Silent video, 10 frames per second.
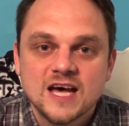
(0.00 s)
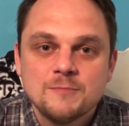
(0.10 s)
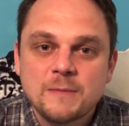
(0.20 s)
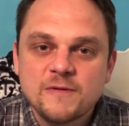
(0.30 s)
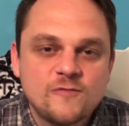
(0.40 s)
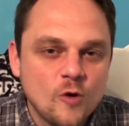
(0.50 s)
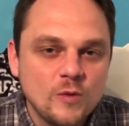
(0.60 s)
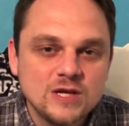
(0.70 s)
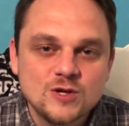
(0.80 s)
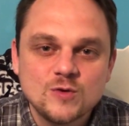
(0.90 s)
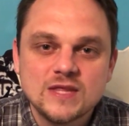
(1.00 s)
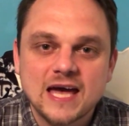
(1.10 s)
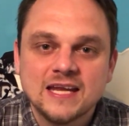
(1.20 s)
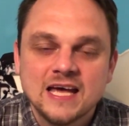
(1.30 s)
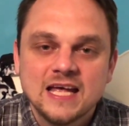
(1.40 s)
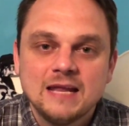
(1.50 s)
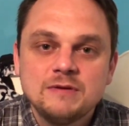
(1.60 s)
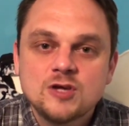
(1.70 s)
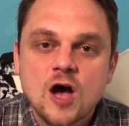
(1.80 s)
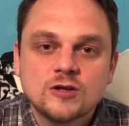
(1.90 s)
But before we do that, let me
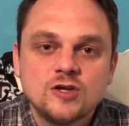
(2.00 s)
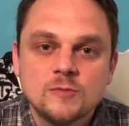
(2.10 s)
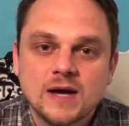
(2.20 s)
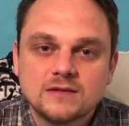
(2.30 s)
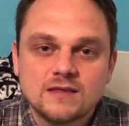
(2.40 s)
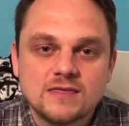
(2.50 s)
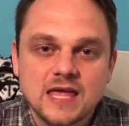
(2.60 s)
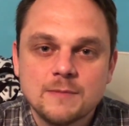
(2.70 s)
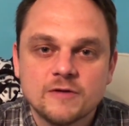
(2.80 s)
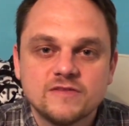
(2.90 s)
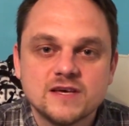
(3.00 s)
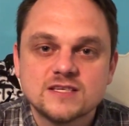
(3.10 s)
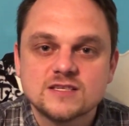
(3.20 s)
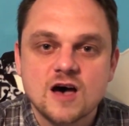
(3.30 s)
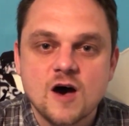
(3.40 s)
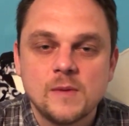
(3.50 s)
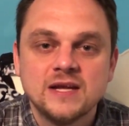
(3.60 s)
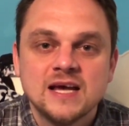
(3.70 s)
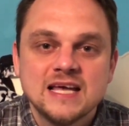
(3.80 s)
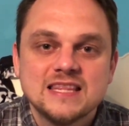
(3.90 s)
talk to you about the theme of this psalm. And
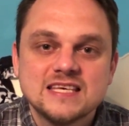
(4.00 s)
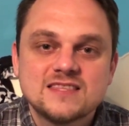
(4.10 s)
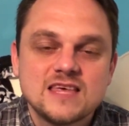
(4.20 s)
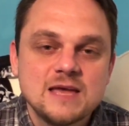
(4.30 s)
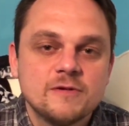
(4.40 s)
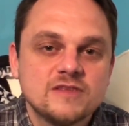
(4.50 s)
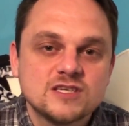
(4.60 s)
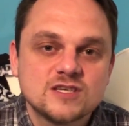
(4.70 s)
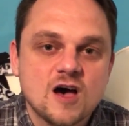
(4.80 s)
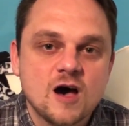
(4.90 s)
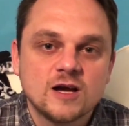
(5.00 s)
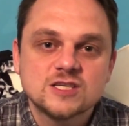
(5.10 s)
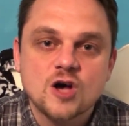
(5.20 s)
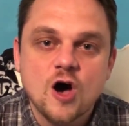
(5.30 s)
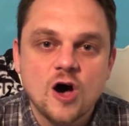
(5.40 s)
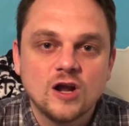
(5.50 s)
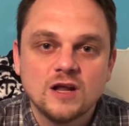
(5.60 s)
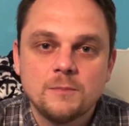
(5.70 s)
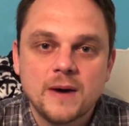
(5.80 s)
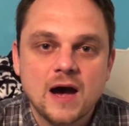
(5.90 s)
the theme of the song is all
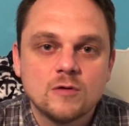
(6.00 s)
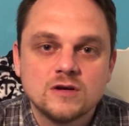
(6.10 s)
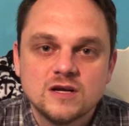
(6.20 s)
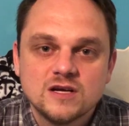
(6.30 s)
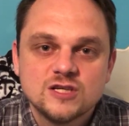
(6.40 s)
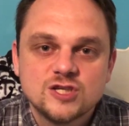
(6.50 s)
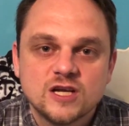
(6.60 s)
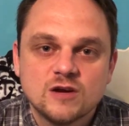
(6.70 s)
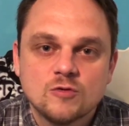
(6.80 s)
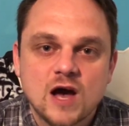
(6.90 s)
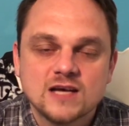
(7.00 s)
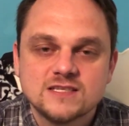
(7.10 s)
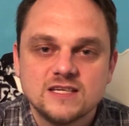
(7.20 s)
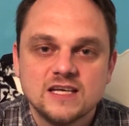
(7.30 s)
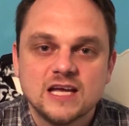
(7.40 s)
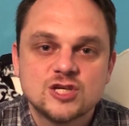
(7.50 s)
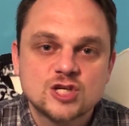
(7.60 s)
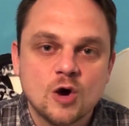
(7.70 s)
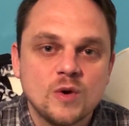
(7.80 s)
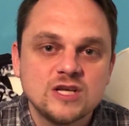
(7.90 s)
about generosity and
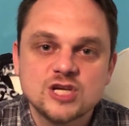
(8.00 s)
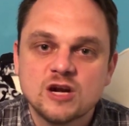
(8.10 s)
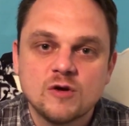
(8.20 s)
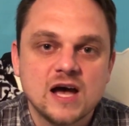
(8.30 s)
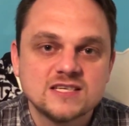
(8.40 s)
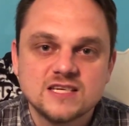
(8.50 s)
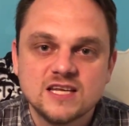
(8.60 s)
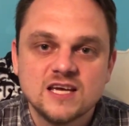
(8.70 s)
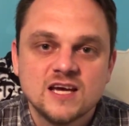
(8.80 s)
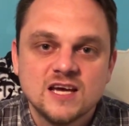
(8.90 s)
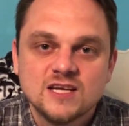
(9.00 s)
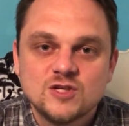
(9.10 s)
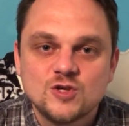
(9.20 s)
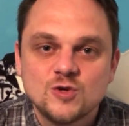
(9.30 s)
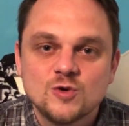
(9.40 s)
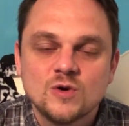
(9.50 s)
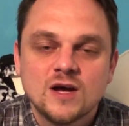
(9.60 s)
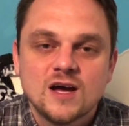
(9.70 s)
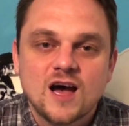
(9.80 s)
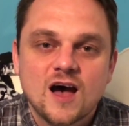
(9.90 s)
showing generosity to
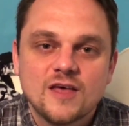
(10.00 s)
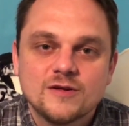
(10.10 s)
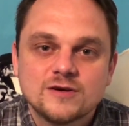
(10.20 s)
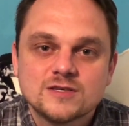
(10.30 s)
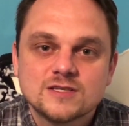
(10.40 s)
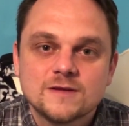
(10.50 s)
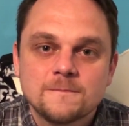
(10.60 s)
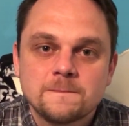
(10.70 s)
others.